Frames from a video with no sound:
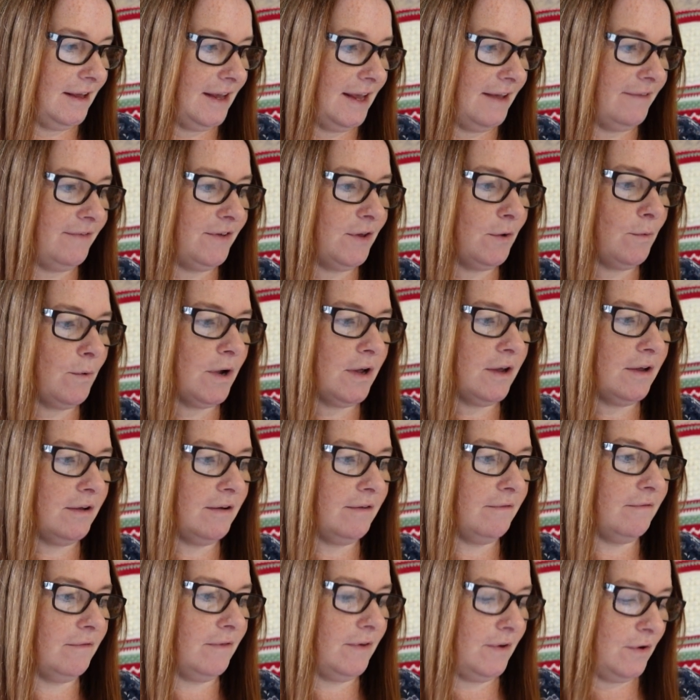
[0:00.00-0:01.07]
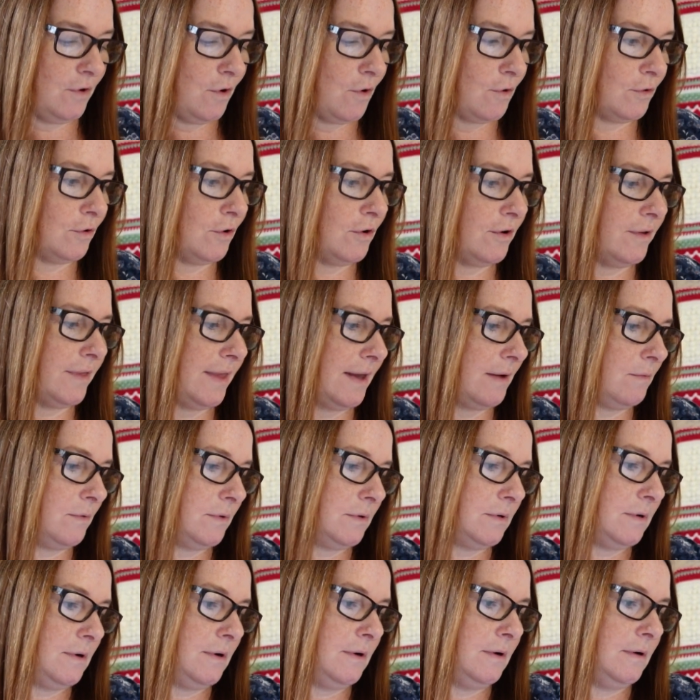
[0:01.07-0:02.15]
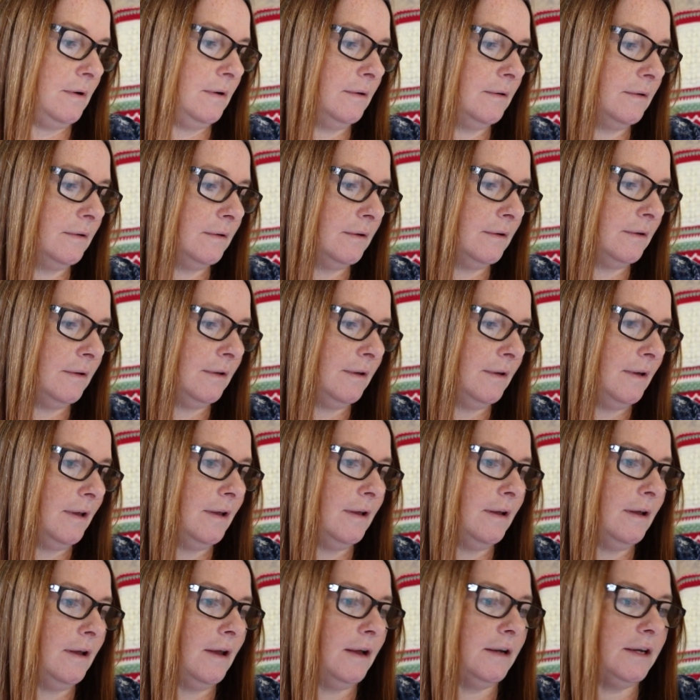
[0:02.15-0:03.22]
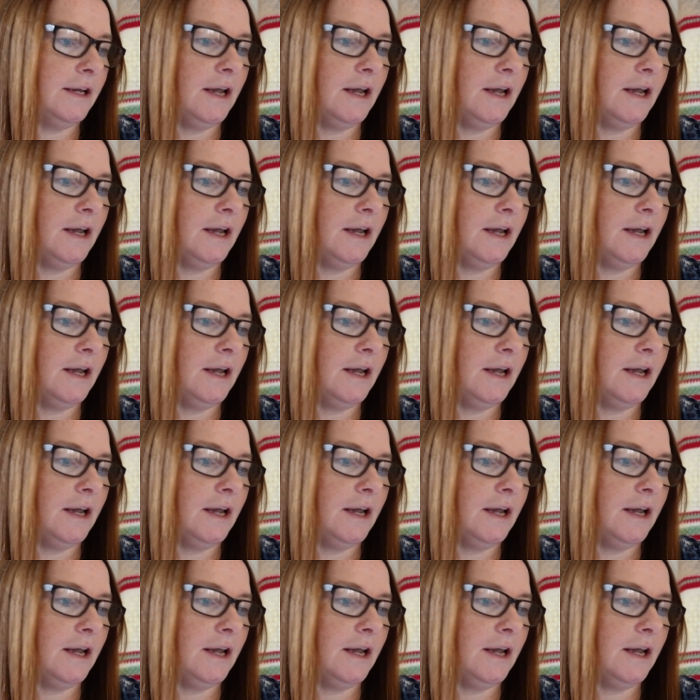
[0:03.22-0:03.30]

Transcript: If you were, oh, look at that one, an